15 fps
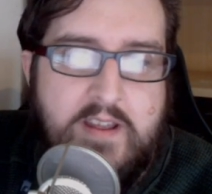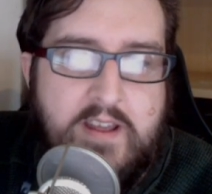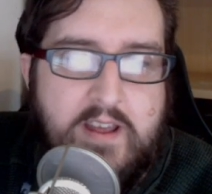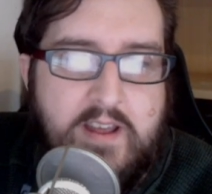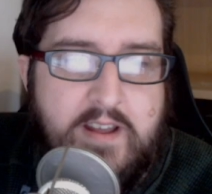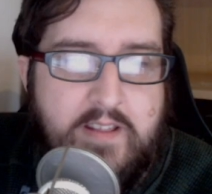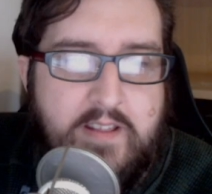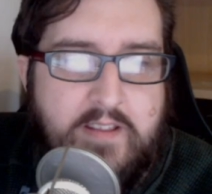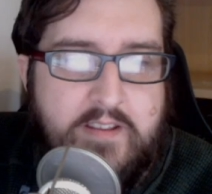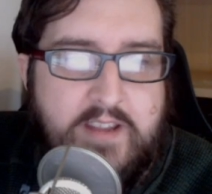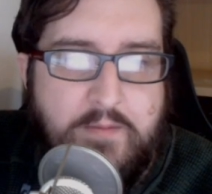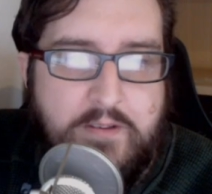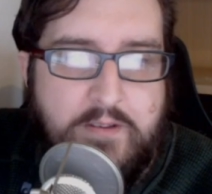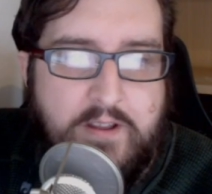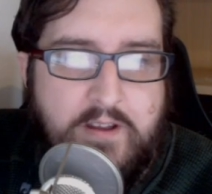at the
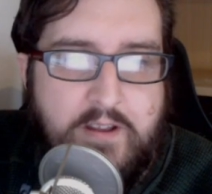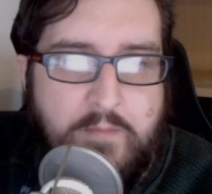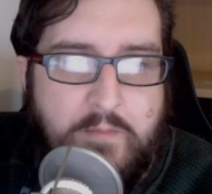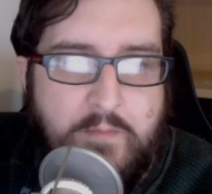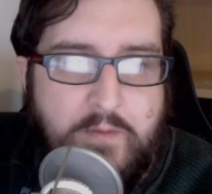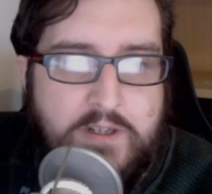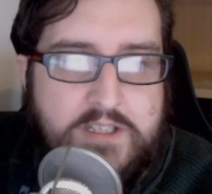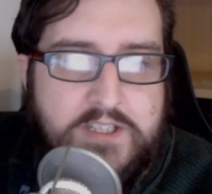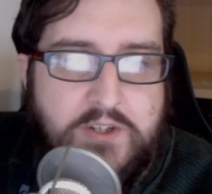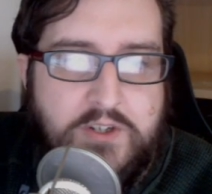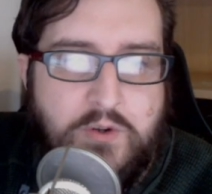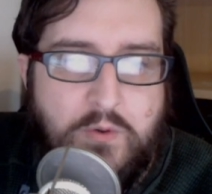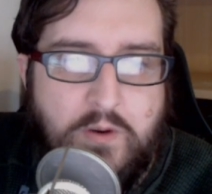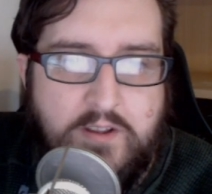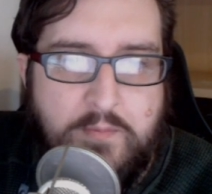same time, which is
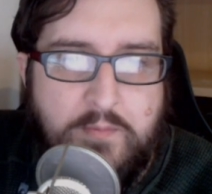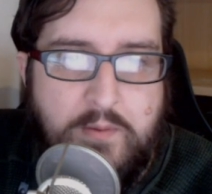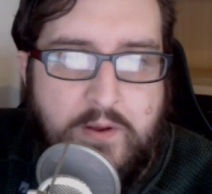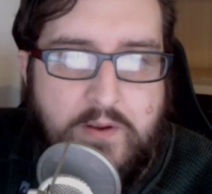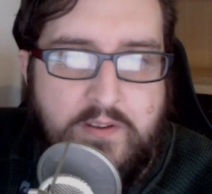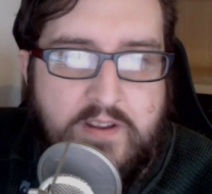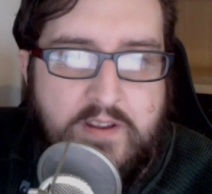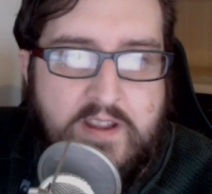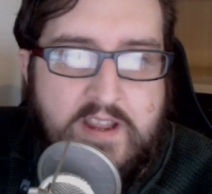cool, I suppose.